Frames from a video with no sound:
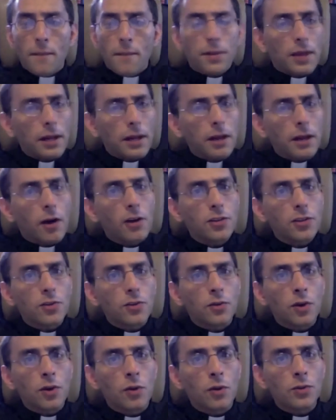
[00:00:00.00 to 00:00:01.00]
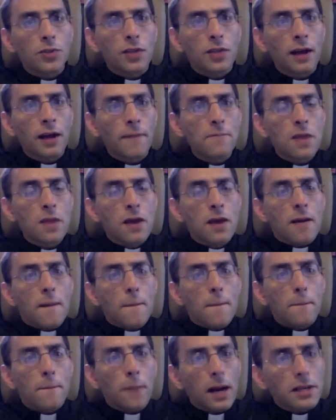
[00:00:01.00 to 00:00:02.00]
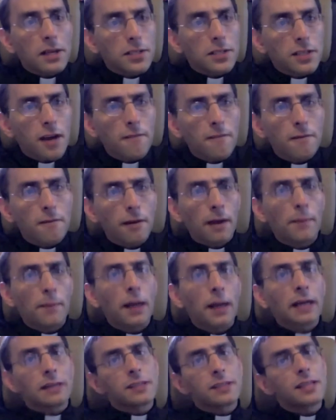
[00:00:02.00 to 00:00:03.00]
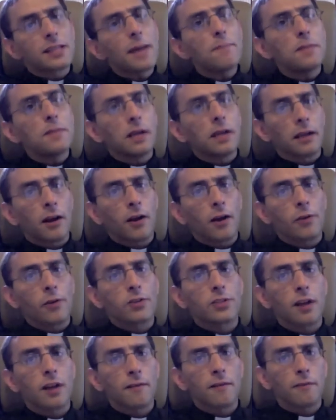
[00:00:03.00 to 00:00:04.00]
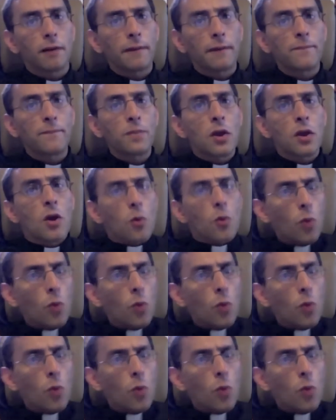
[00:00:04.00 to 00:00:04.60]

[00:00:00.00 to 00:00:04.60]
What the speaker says: But then he also notes that by suffering, by accepting our suffering,